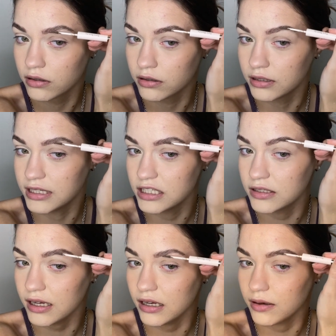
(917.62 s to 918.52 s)
This
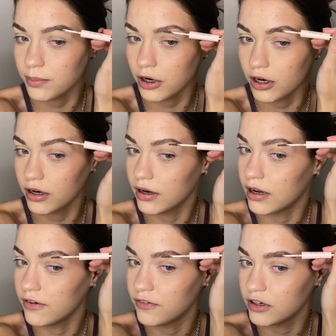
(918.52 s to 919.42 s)
like part,
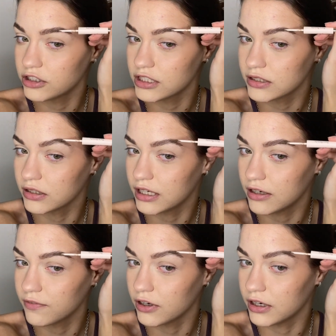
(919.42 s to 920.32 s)
if you're just
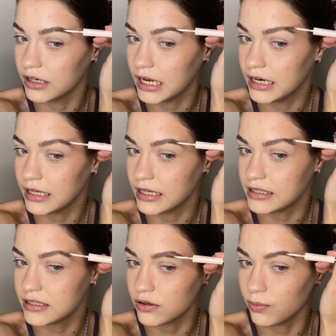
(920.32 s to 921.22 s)
looking for an
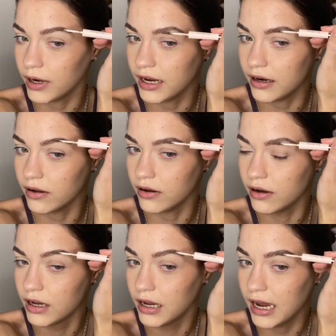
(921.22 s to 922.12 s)
easy way to
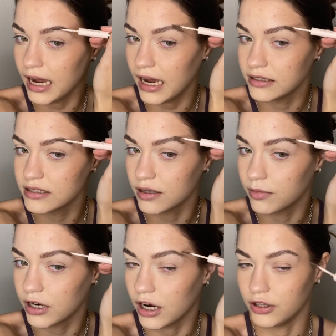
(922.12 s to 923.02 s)
add some
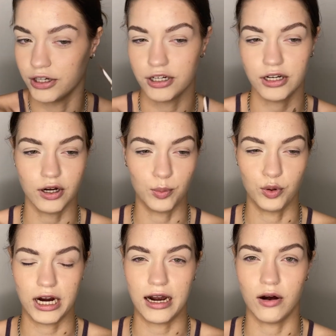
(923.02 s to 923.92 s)
color to your
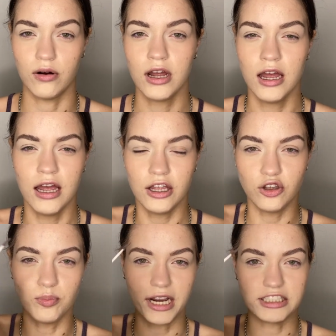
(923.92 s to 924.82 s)
brow,
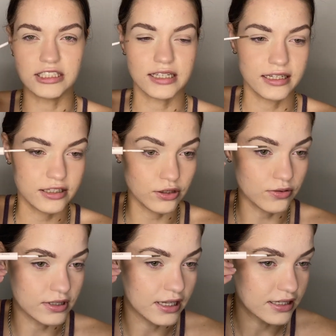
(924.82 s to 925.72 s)
you might just like to
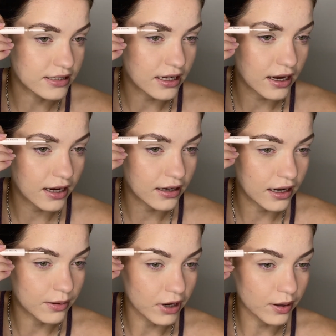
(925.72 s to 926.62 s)
use this side,
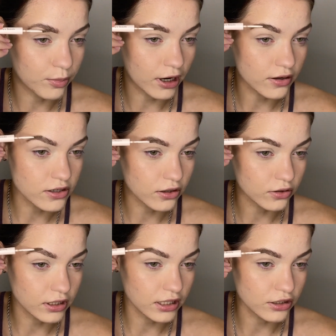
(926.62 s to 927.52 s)
and my brows are
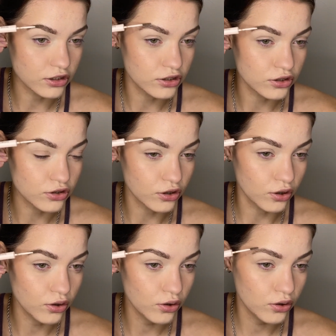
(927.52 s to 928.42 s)
looking
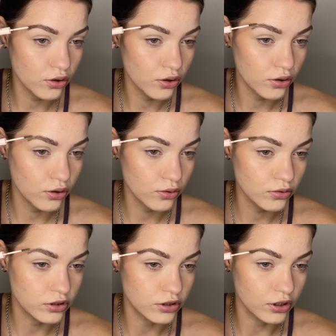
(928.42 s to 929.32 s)

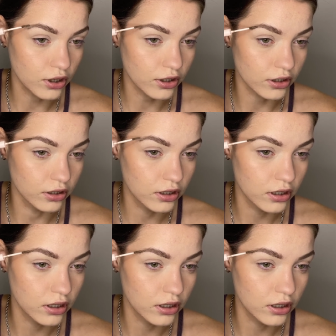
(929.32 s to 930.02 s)
so dark.